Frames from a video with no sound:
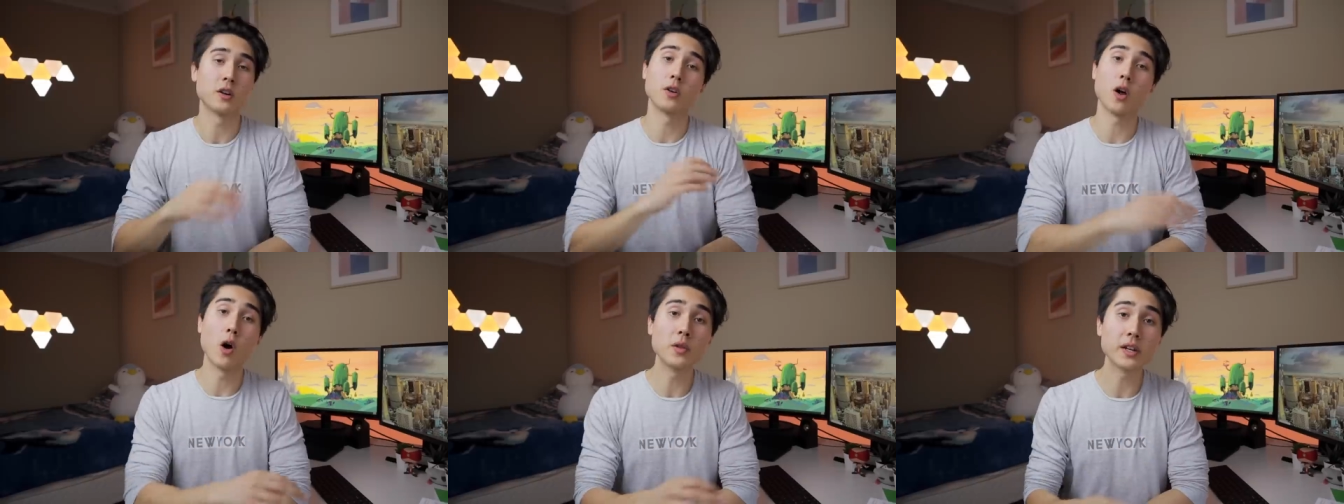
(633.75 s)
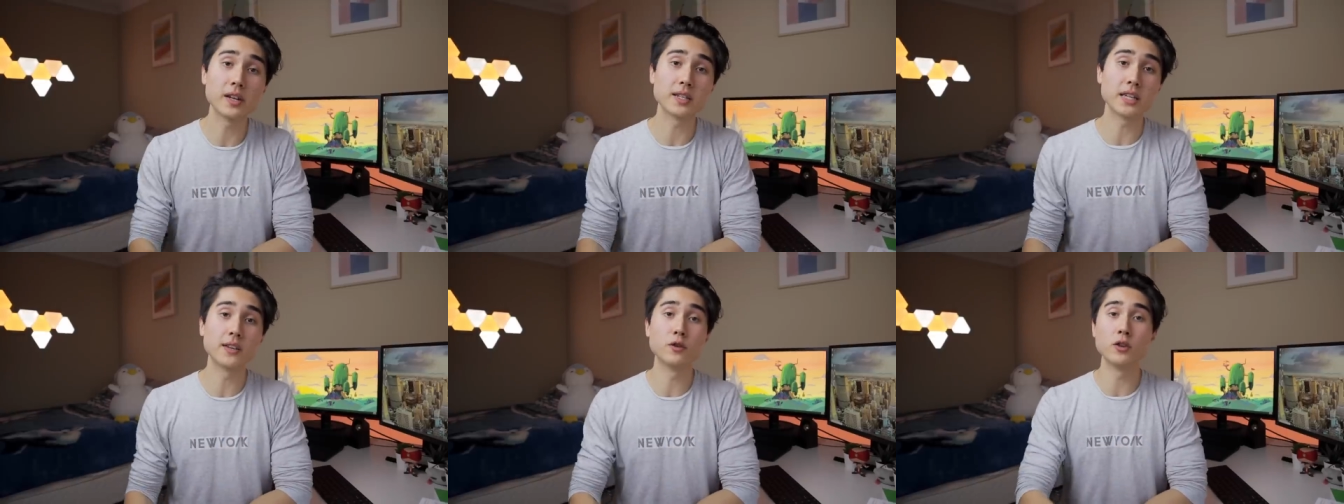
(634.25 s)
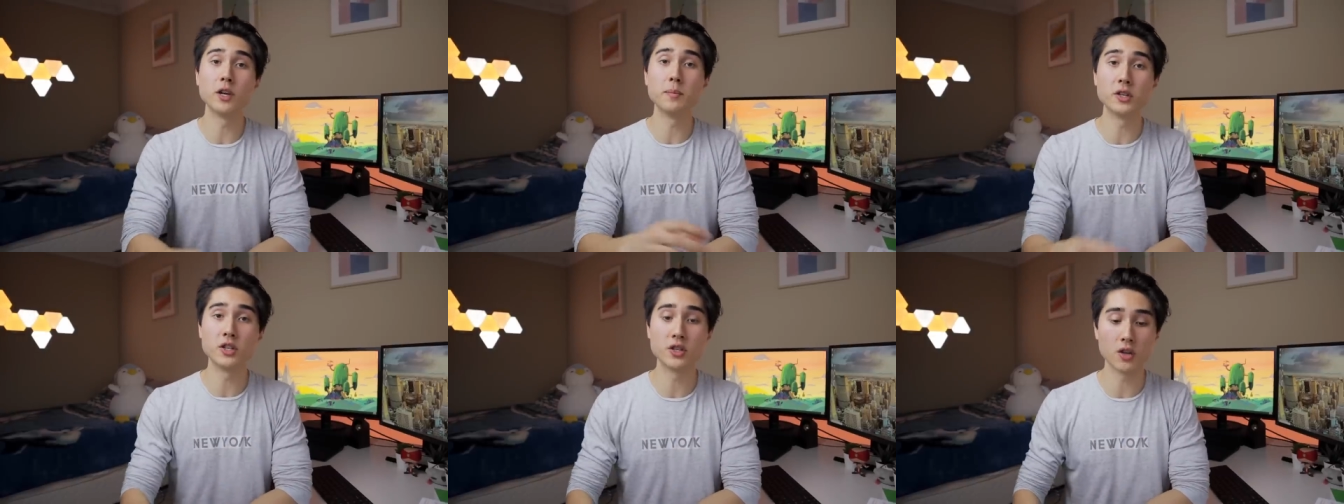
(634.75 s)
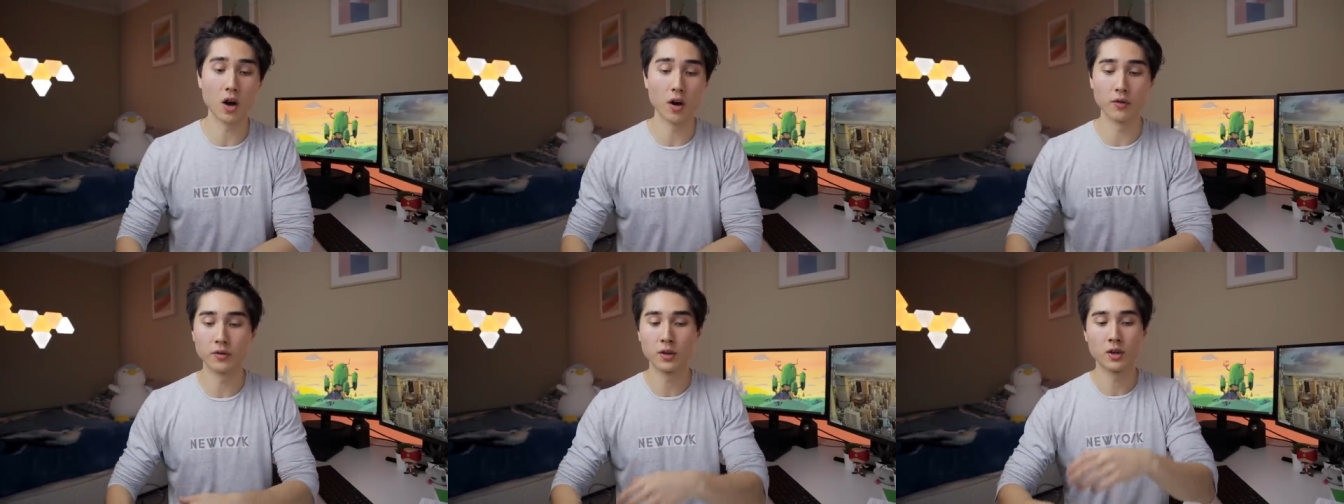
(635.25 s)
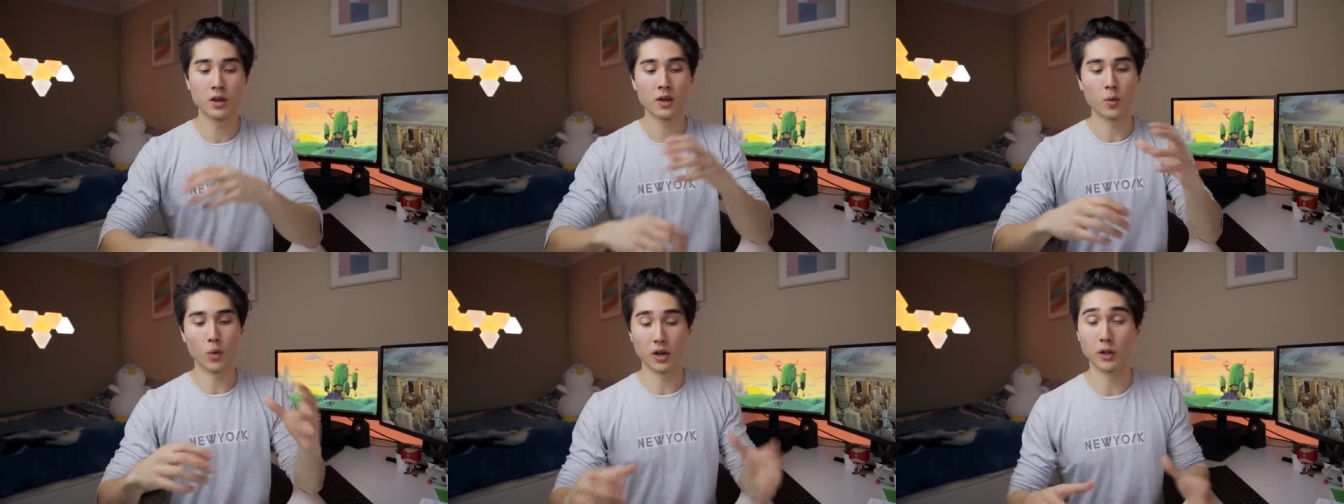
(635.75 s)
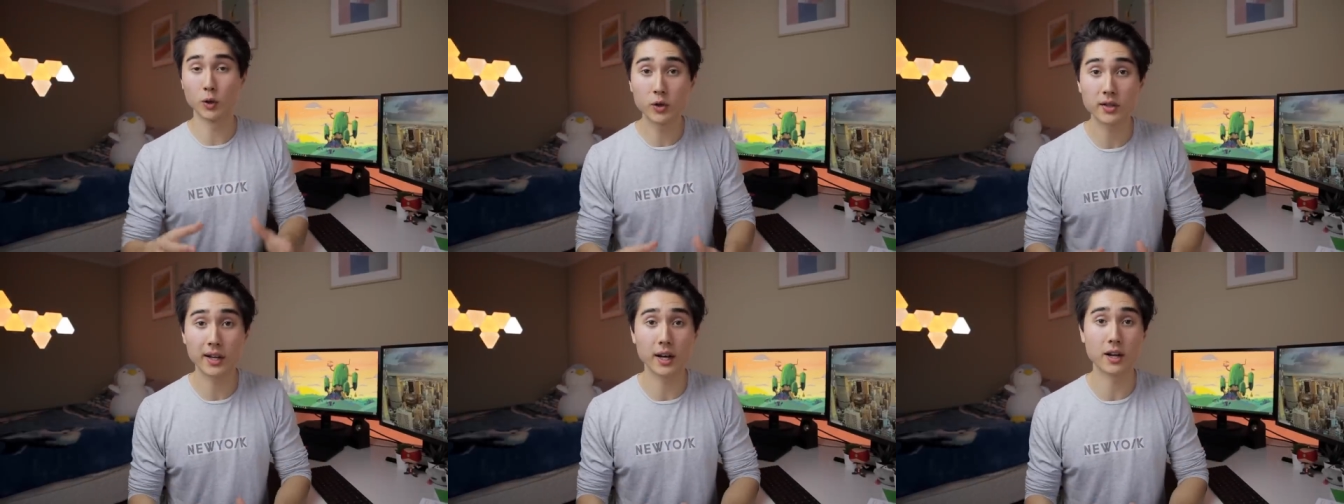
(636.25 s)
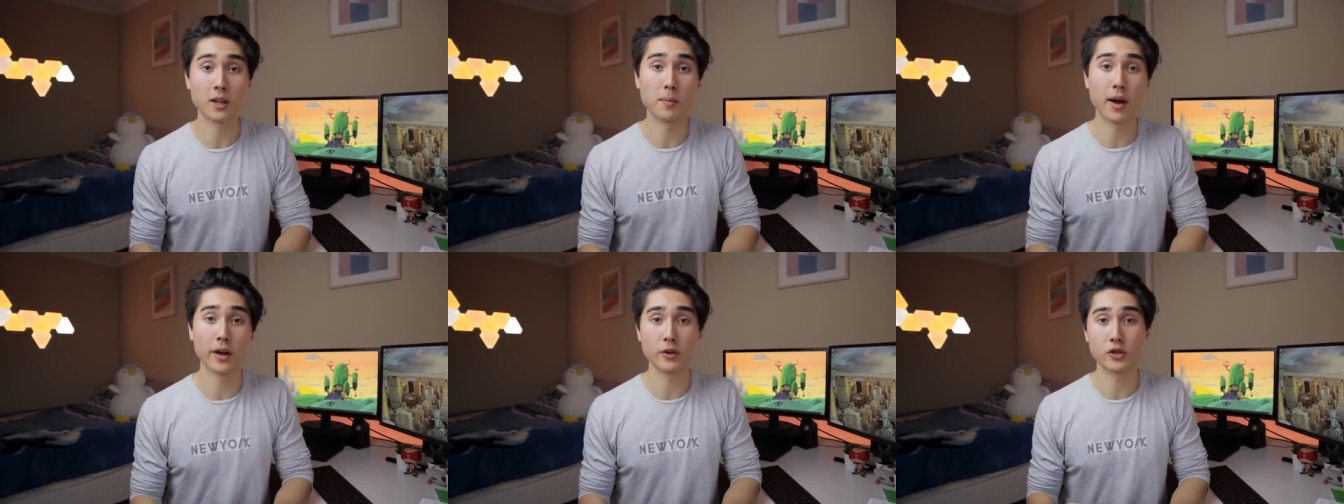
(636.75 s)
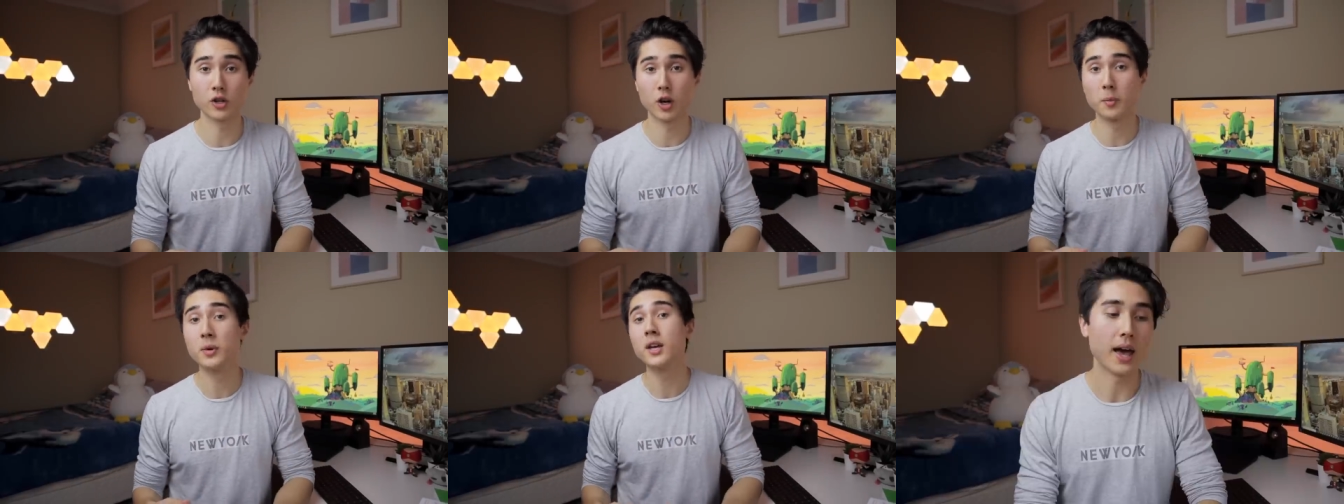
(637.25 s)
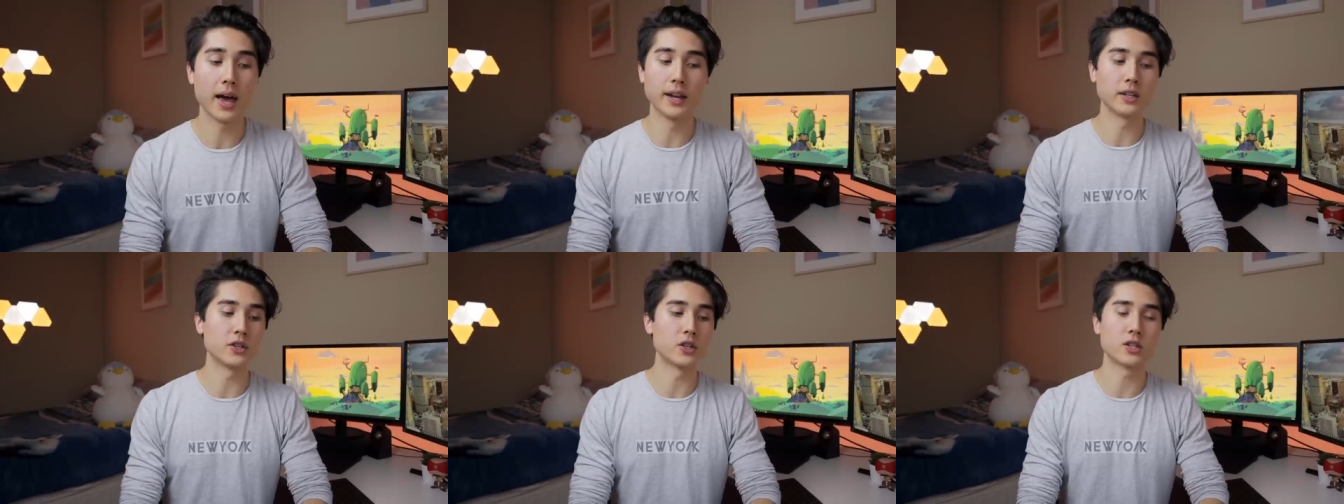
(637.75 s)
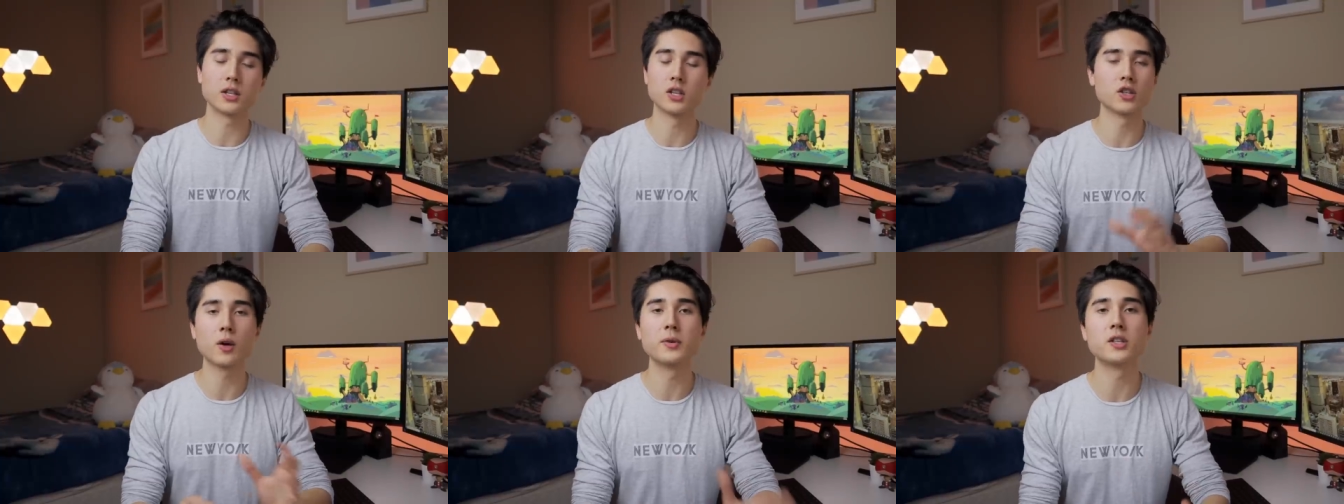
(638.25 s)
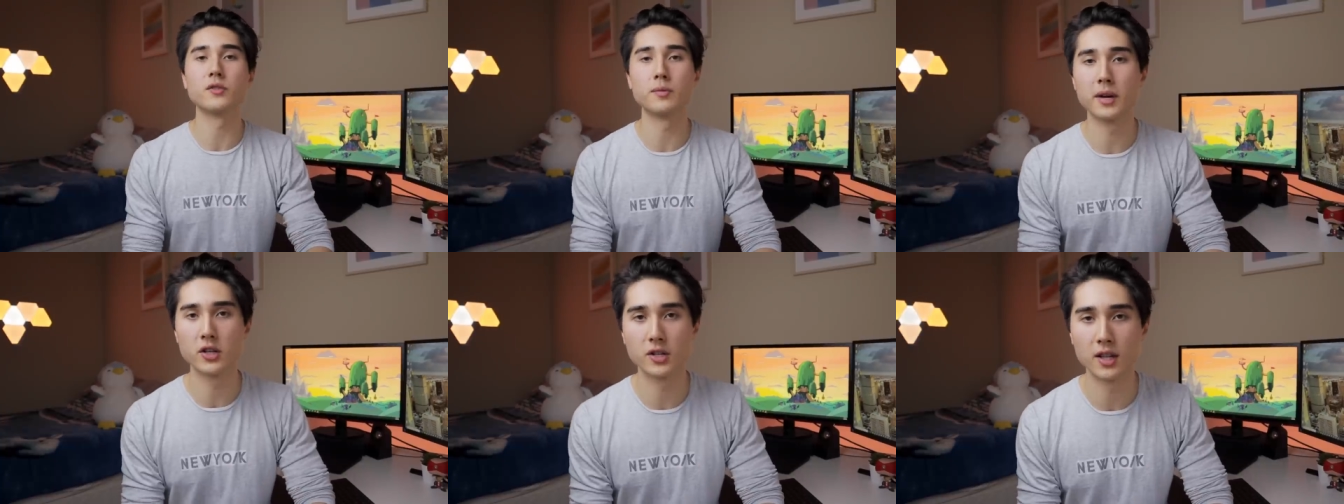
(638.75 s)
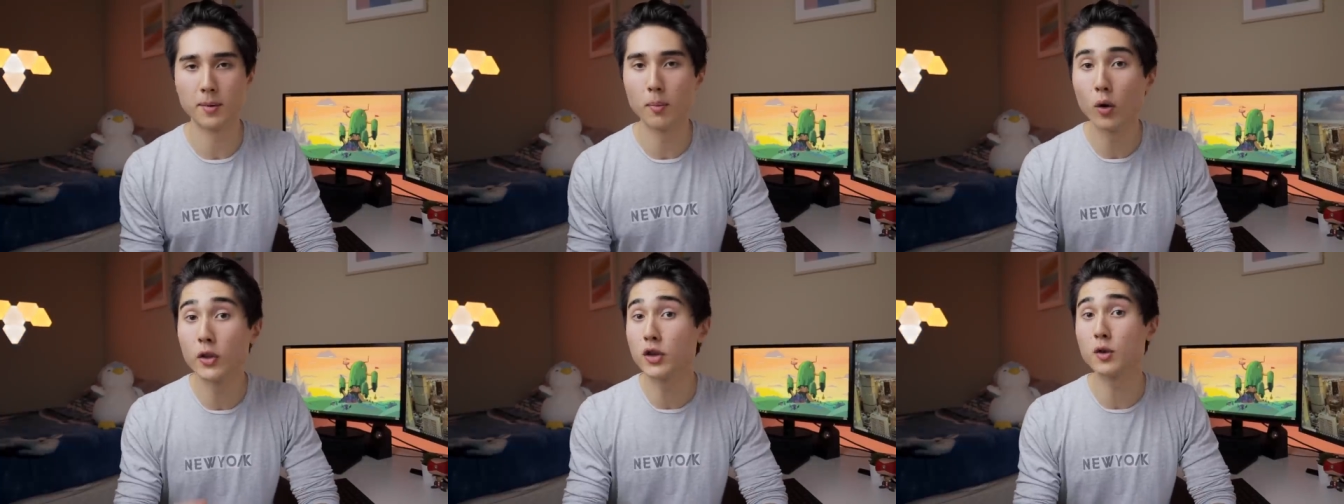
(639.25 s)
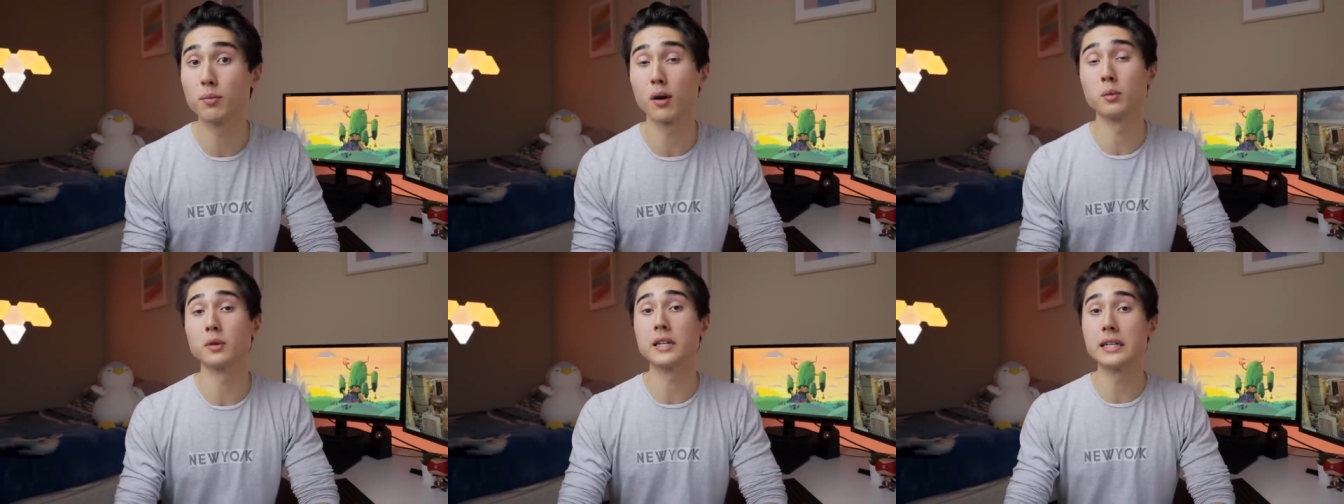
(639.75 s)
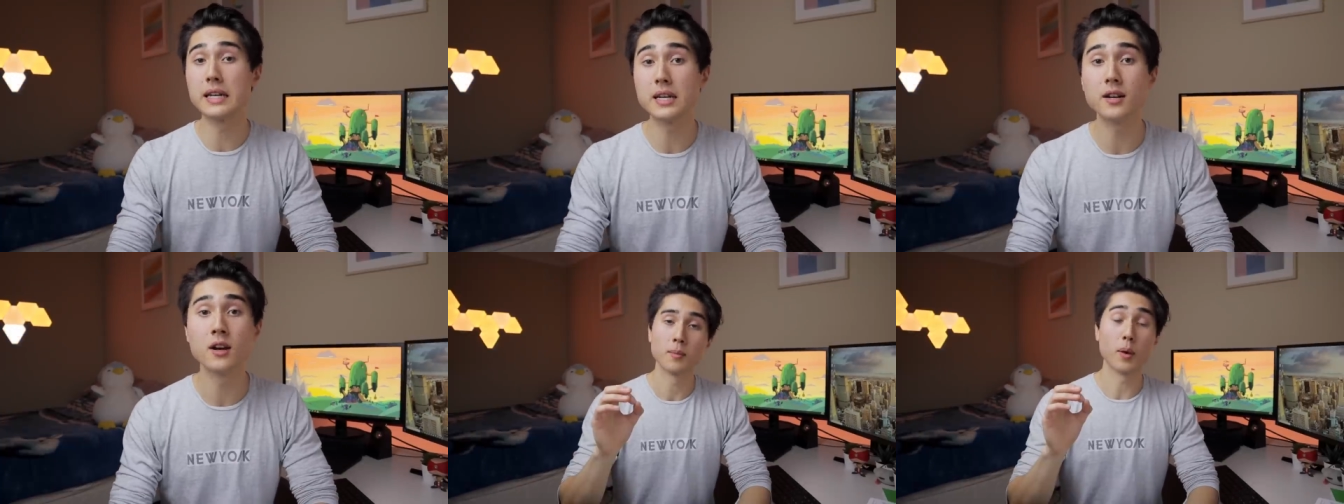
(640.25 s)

Not only does it give you images of what it looks like under the microscope, and it just, there's so much information there, more than you probably need.